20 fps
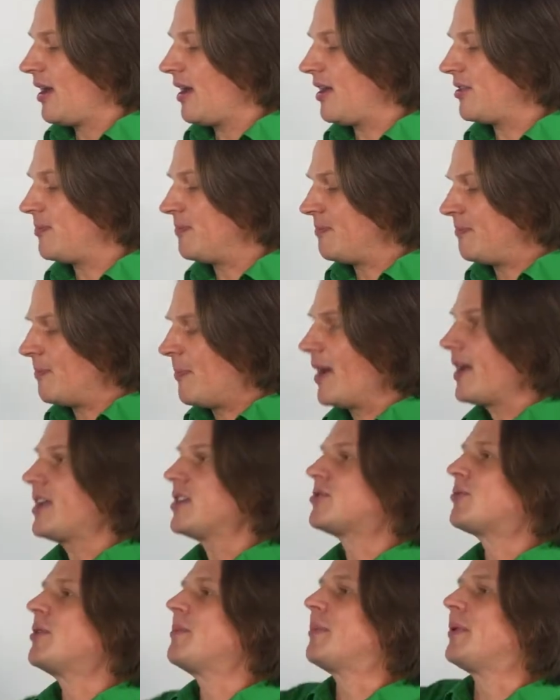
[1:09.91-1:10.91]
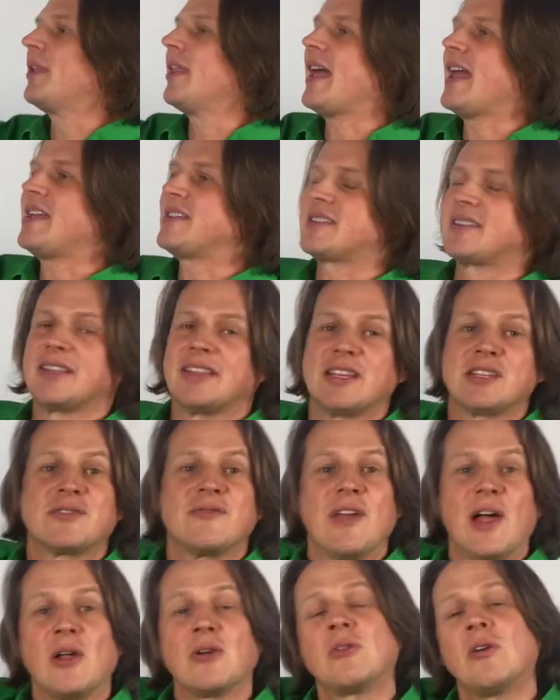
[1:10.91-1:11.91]
Uh, Mike has replaced this
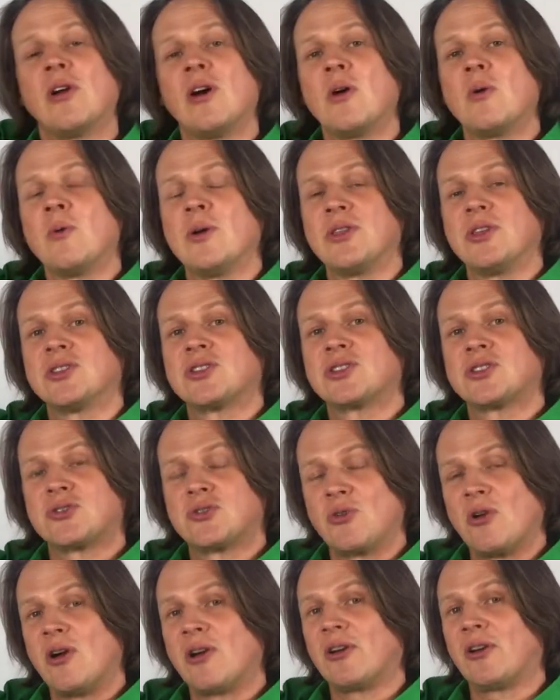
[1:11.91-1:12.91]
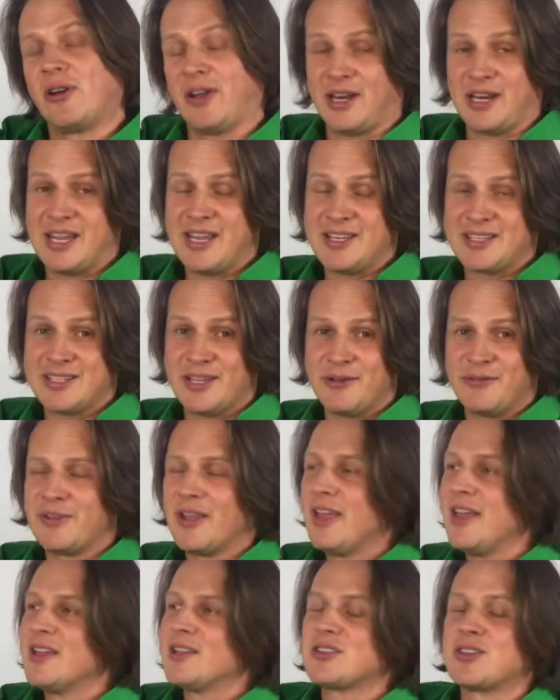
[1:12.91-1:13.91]
Velcro with a stronger adhesive
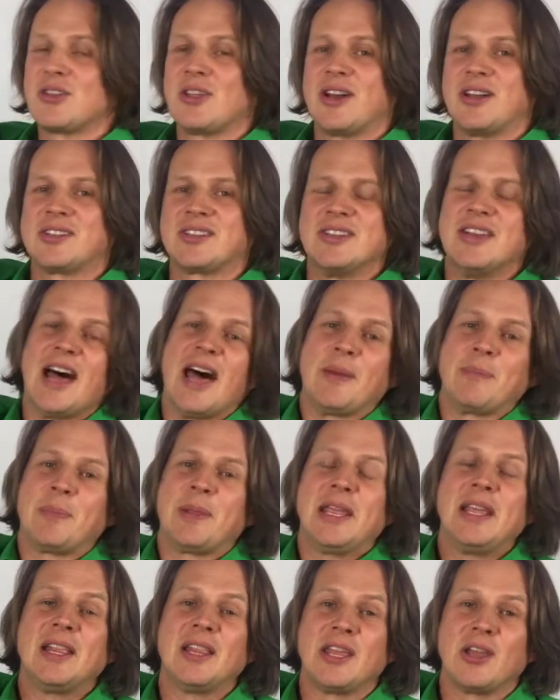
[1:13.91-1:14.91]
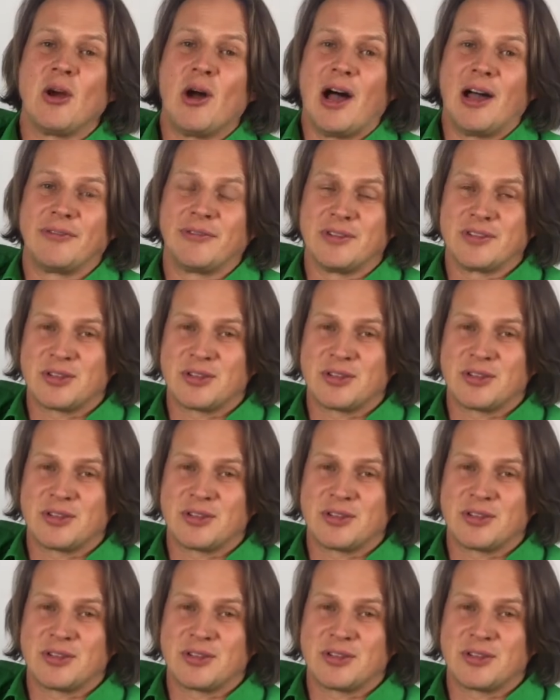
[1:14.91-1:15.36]
so that it's not peeling off.